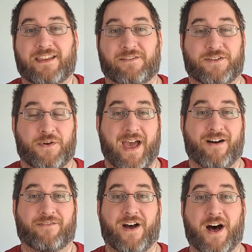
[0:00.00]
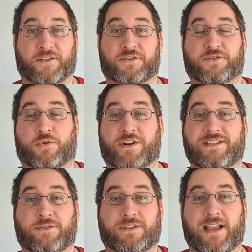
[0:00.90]
If you have other
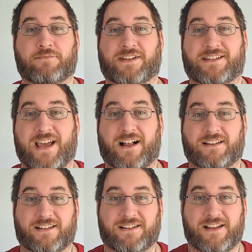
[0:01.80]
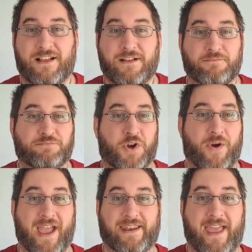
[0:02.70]
stories you would like me to tell, go
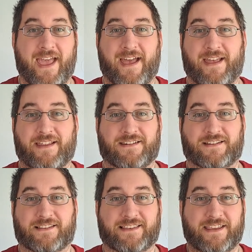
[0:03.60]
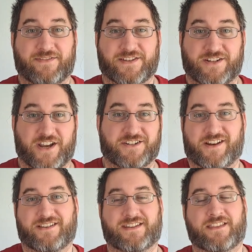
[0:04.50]
ahead and leave
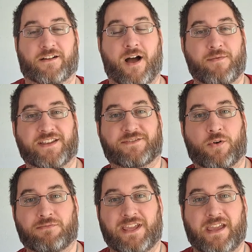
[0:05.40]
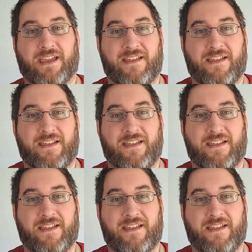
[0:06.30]
suggestions in the comments for me.